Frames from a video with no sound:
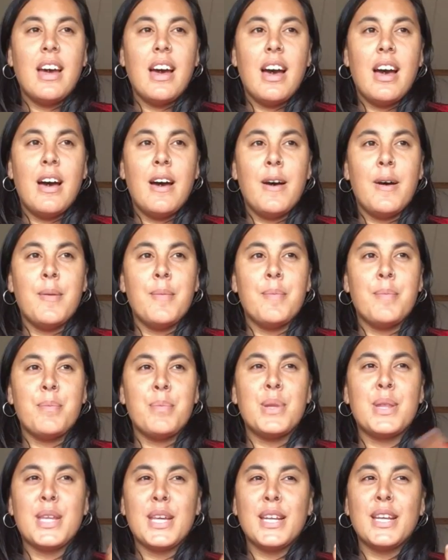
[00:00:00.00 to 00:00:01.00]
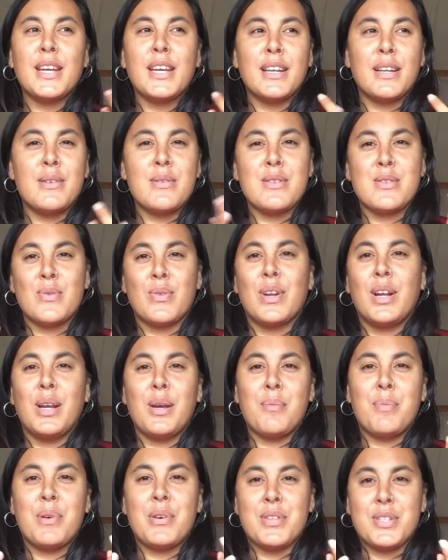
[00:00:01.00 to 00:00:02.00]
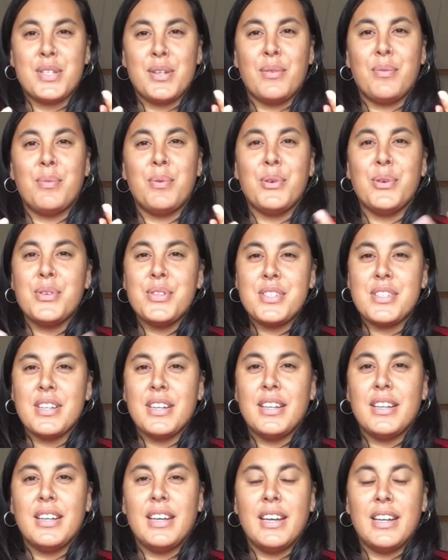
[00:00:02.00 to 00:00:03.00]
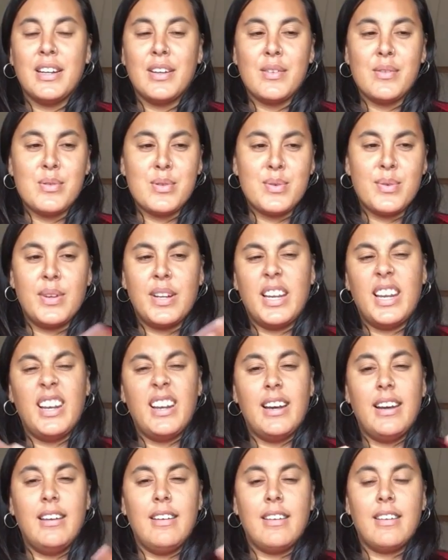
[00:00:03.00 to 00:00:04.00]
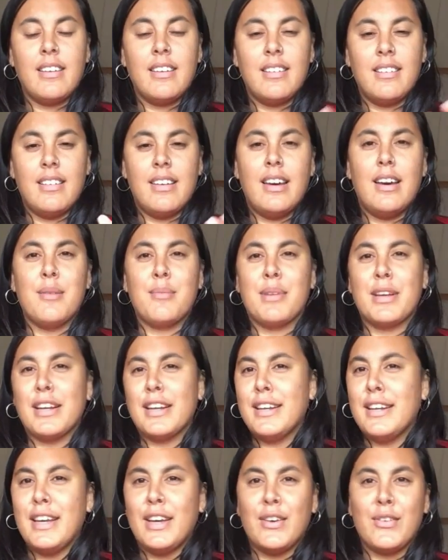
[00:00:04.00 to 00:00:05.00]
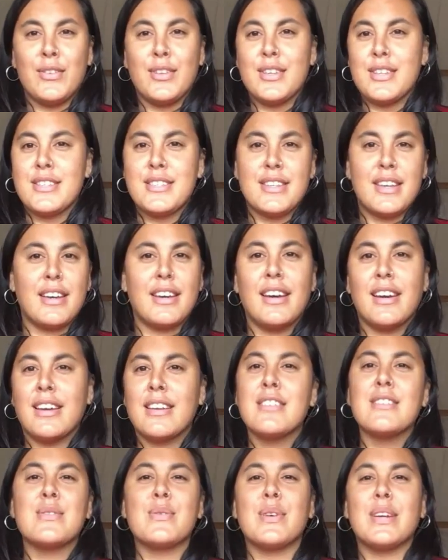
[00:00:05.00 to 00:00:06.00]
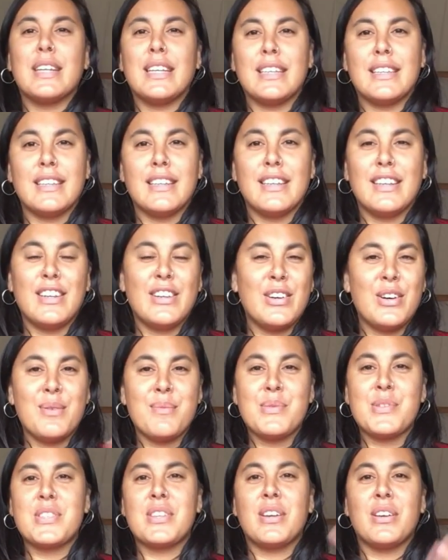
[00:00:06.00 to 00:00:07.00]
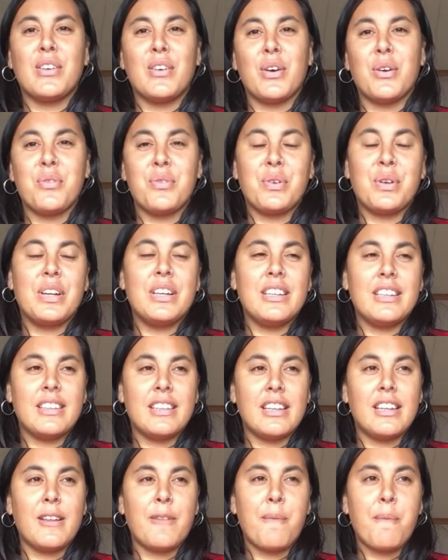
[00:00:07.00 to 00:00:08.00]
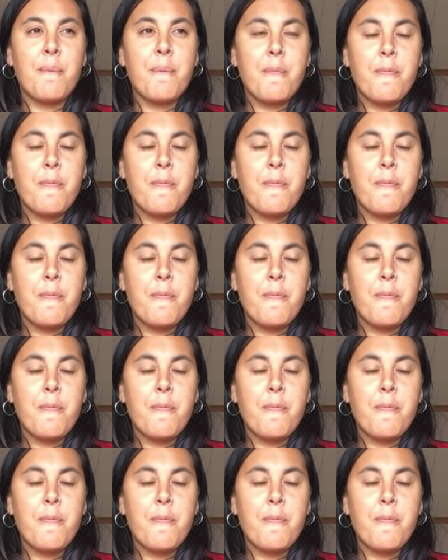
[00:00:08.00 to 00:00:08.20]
But then again, I was really a positive person, and I was really like, nah, I'm gonna nail this. Like, I can do anything, I'm just gonna go for anything.